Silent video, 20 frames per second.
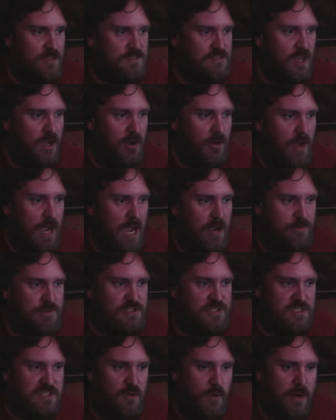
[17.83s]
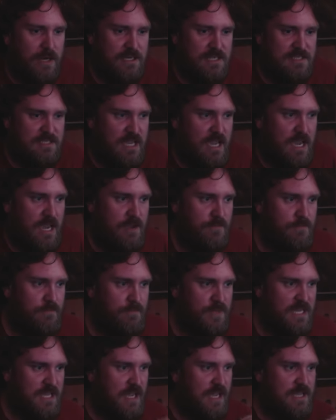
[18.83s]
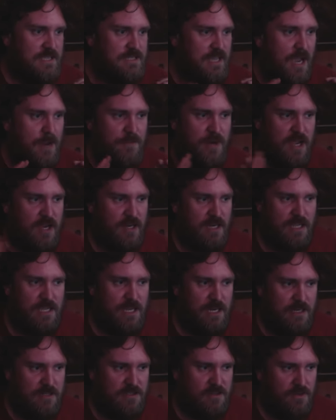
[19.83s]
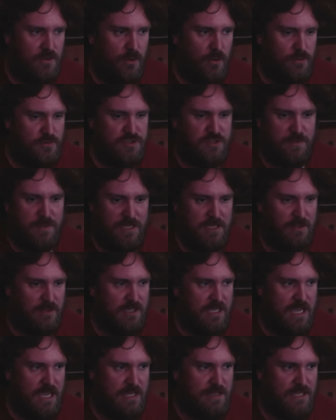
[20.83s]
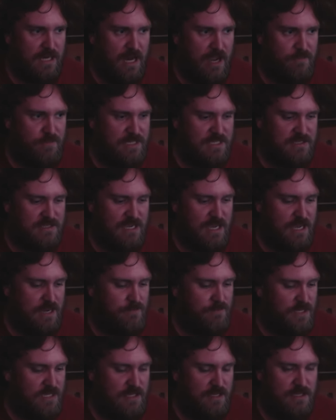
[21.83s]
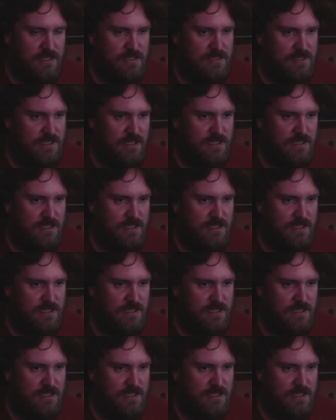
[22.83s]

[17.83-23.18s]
So I was just going to say, because I'm not going to get into the whole spiel again that I've been saying, because